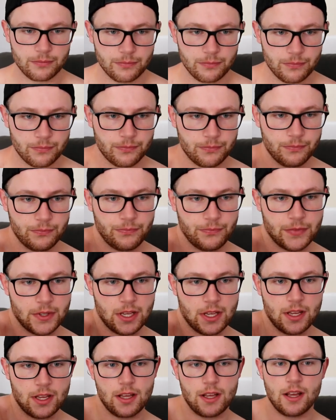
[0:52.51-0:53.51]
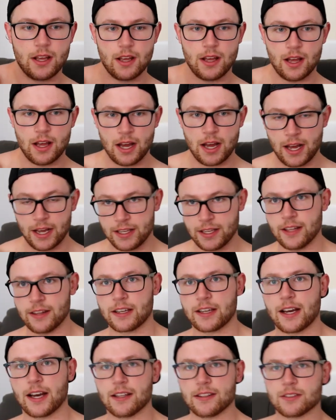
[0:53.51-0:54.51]
Yeah. Uh, yeah. The
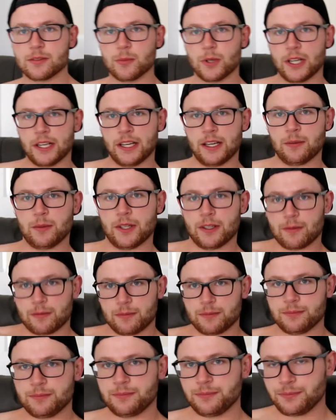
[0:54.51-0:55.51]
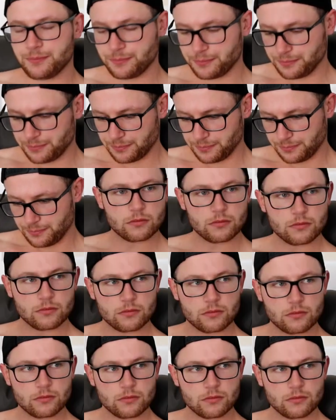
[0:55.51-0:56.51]
card's in my name. Yeah. So
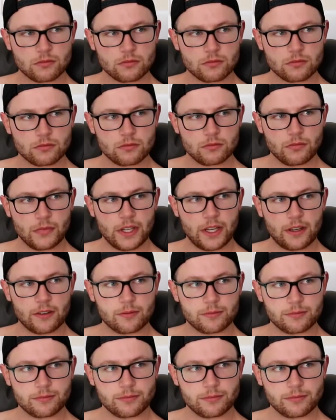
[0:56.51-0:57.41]
just got a card. Yeah.